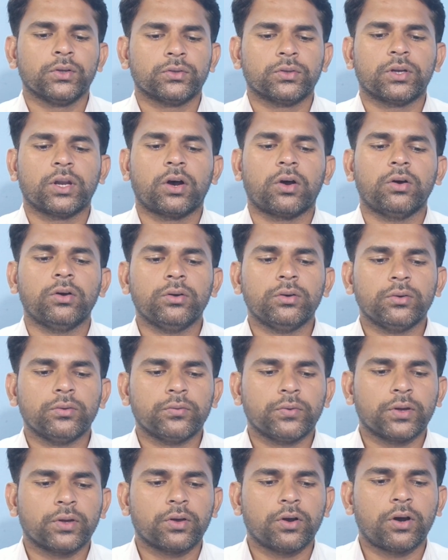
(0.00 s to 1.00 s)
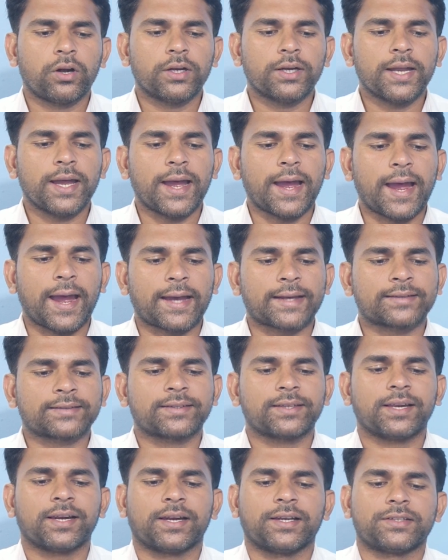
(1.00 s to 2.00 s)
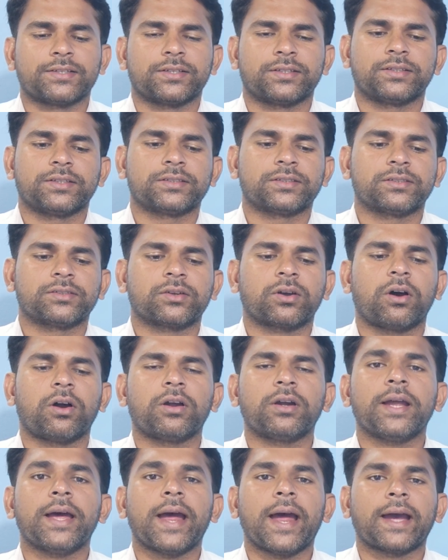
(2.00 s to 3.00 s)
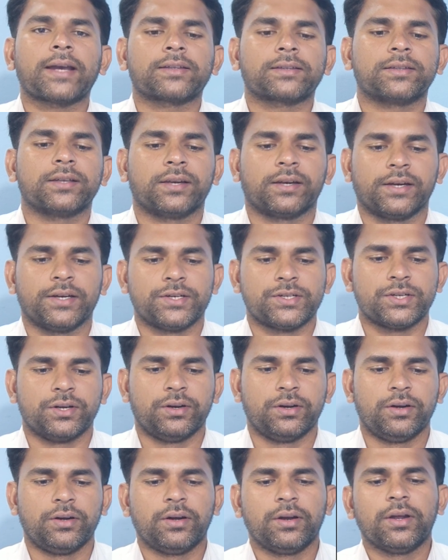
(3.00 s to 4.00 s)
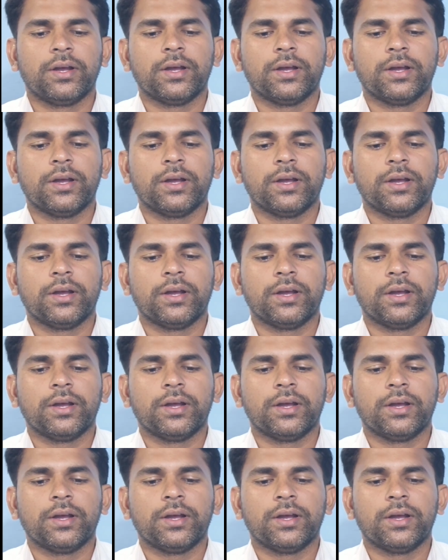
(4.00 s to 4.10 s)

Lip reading: So now we got acceleration. This is called acceleration.